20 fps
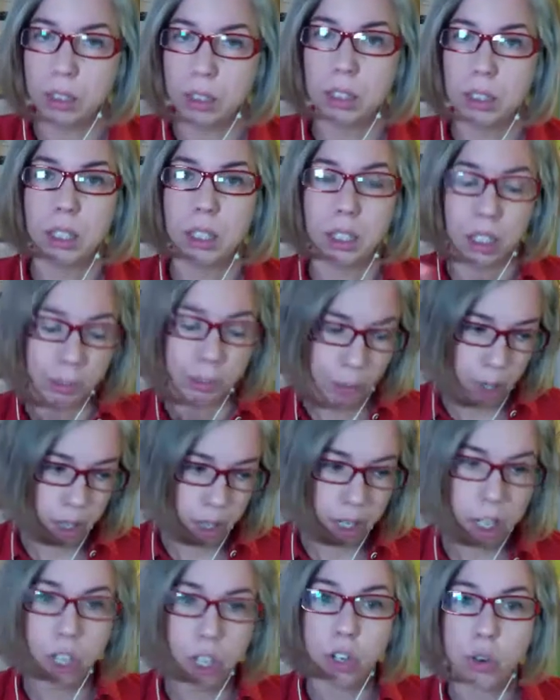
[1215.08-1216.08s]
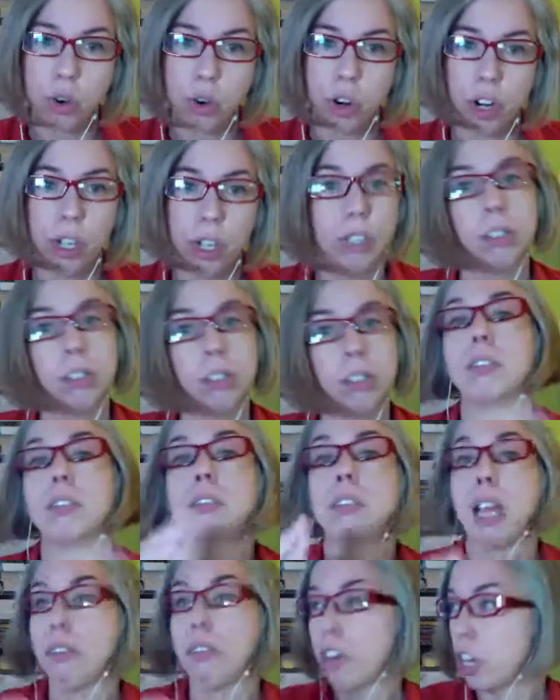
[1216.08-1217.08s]
put it in a drawer, have
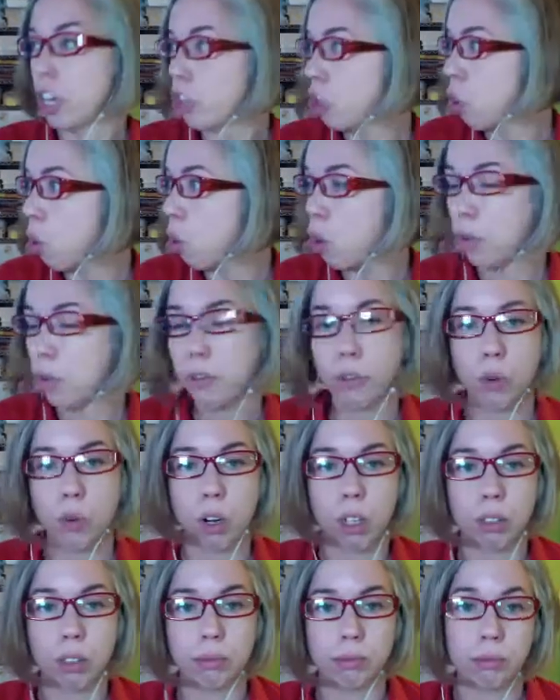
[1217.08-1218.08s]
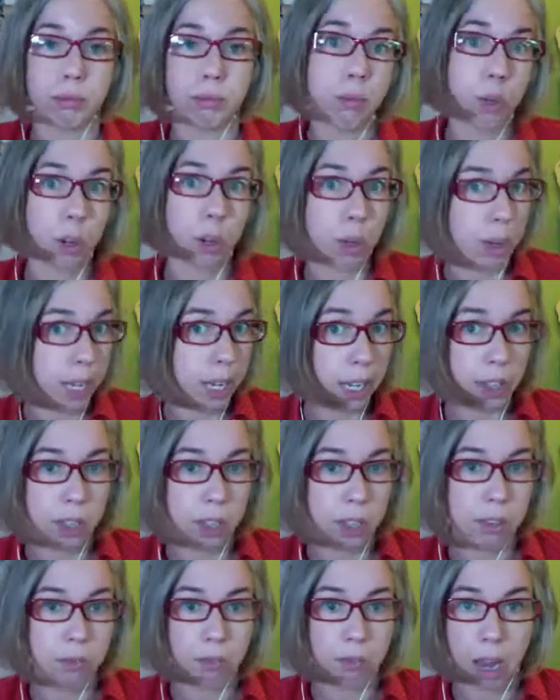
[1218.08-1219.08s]
another goal for 3 weeks,
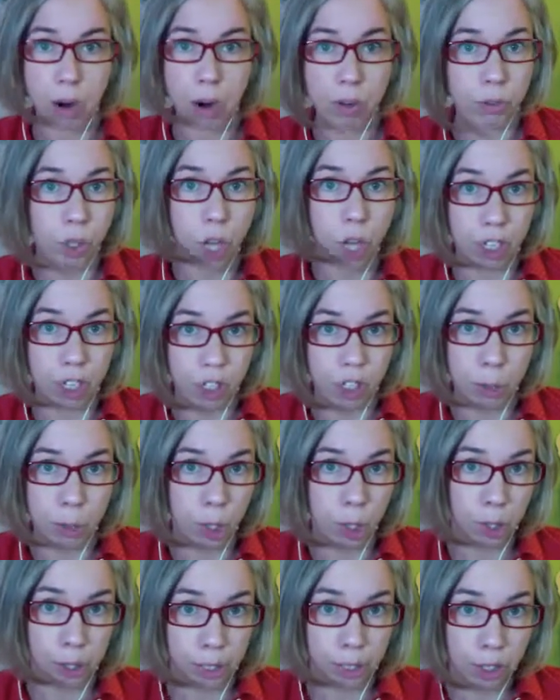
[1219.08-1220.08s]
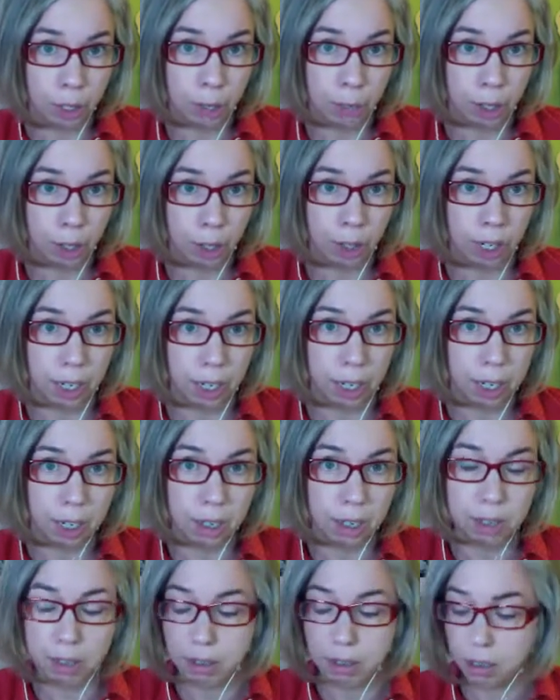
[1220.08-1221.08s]
however long your percolation period
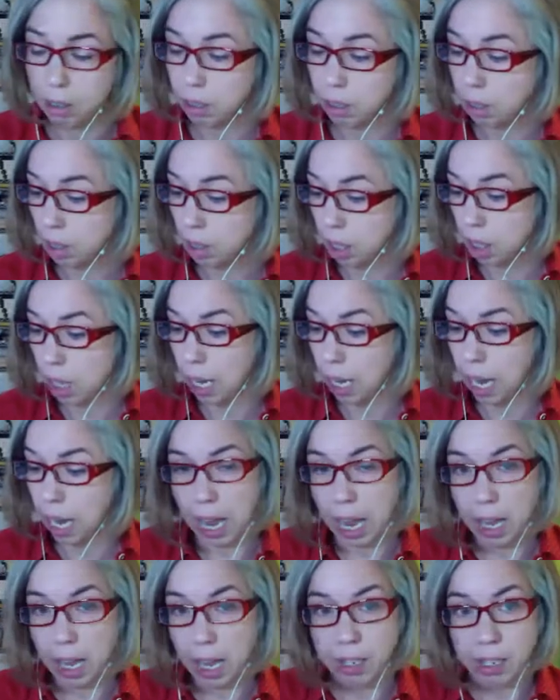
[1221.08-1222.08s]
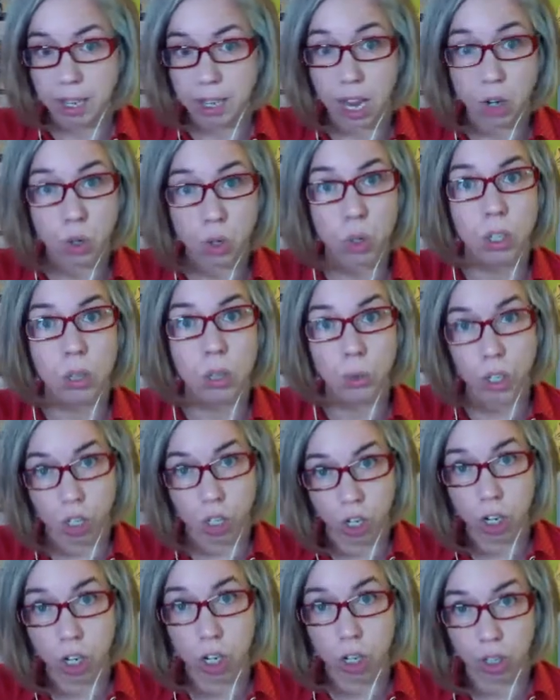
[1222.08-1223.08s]
is, and schedule a
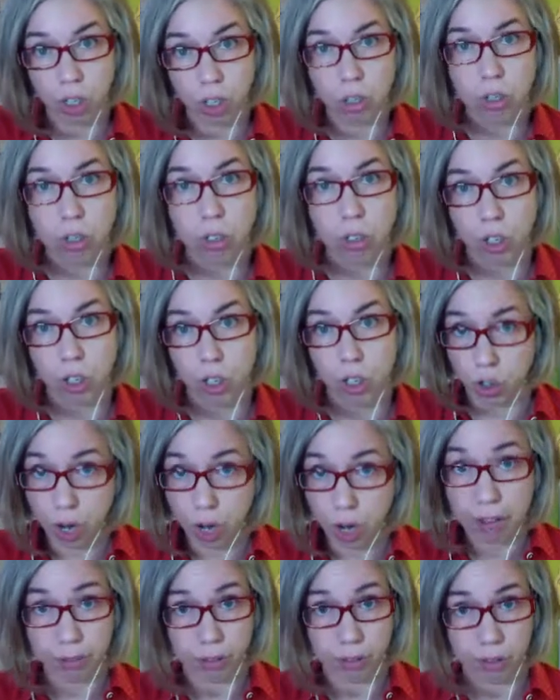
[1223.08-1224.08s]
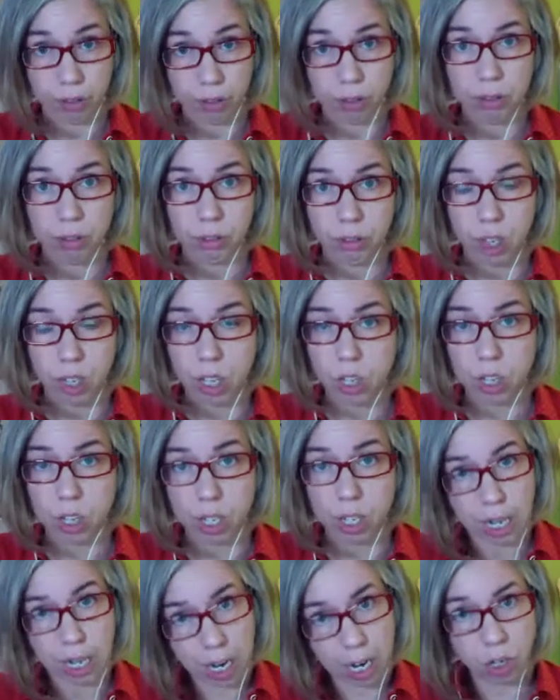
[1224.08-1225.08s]
return to your draft. And just
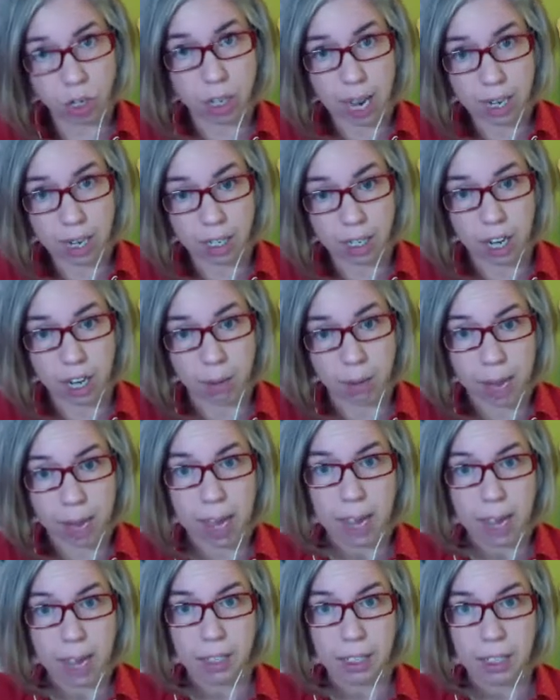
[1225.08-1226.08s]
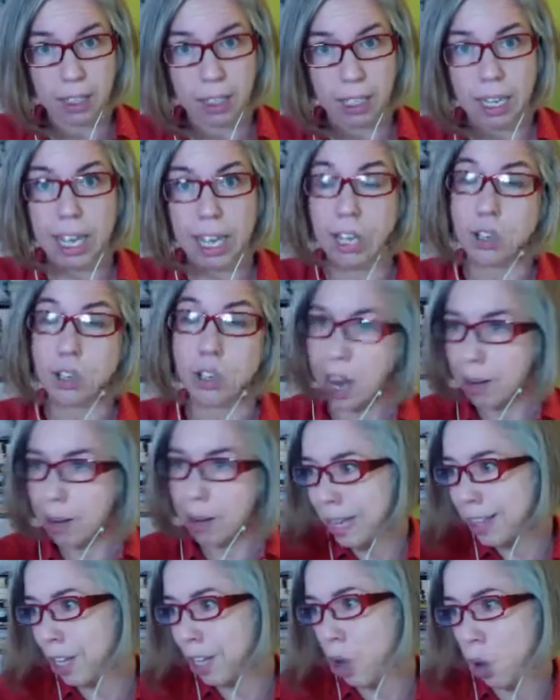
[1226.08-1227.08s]
schedule that to come back. And try to make the
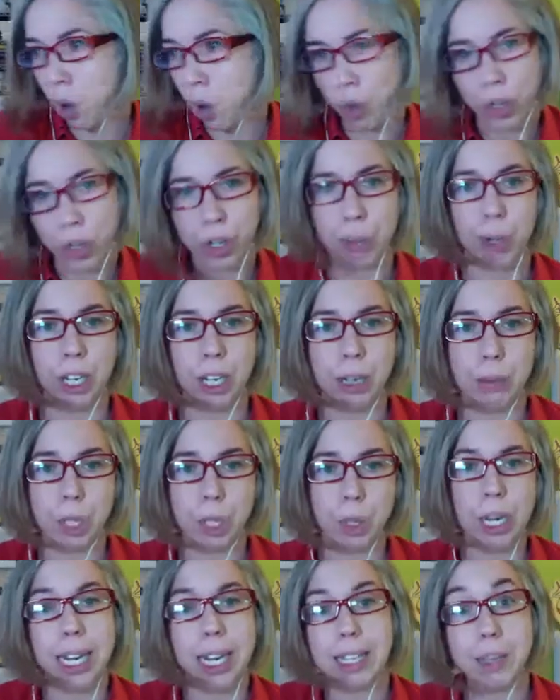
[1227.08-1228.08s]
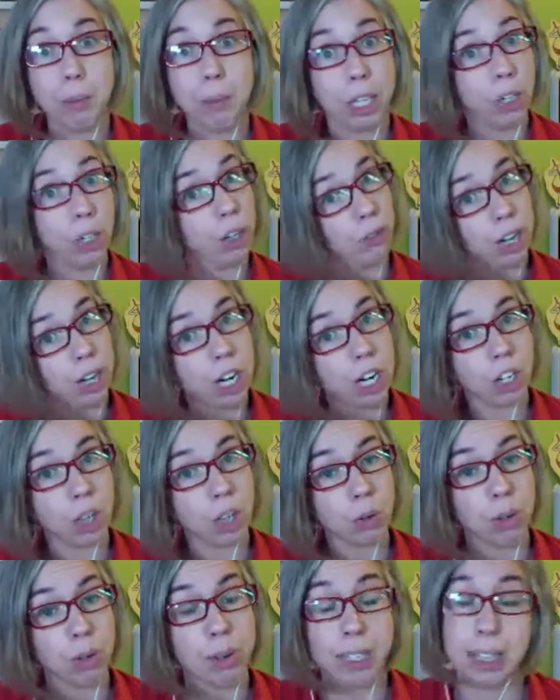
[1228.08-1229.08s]
goal that you're putting in between something you can finish in 3
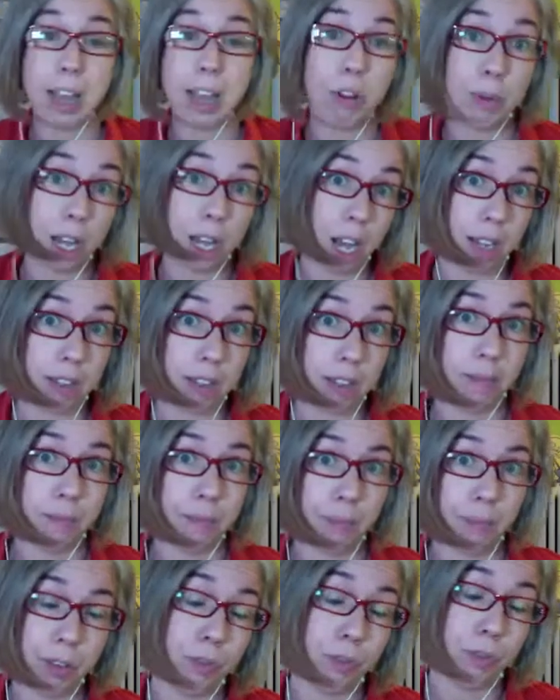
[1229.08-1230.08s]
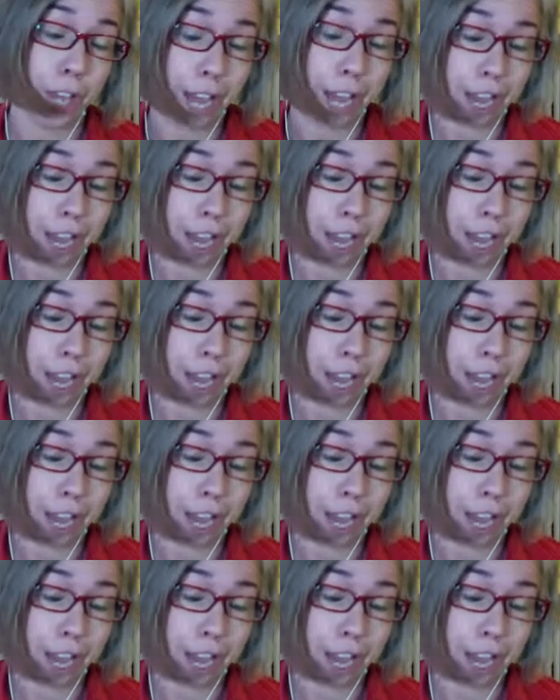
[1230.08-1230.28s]
weeks. That would be awesome. If you can't,